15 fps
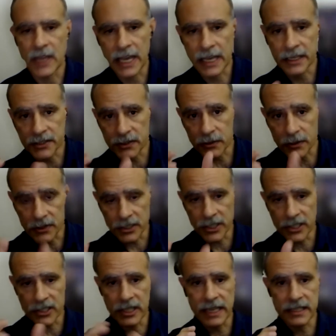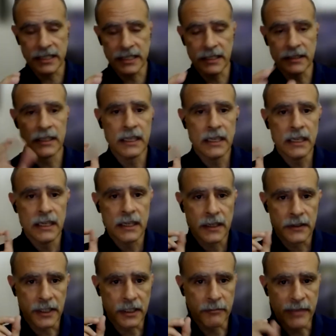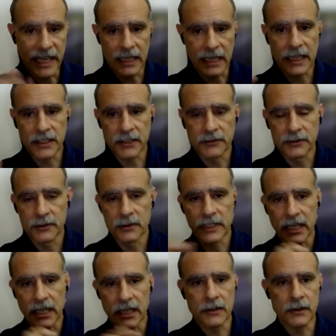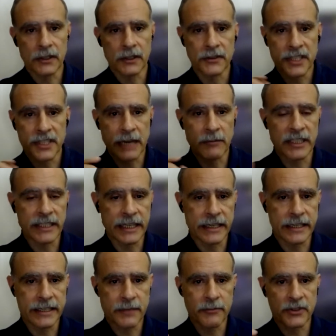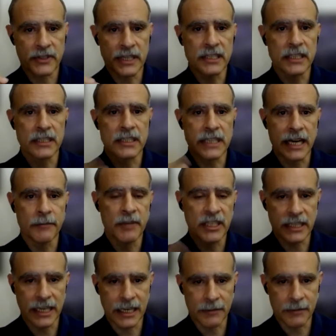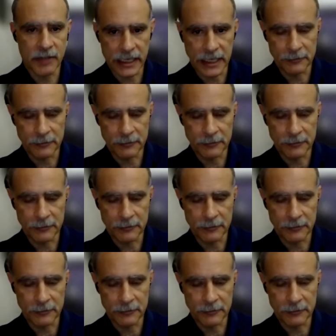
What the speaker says: An association as in the bell and the food are simultaneously presented time and time again.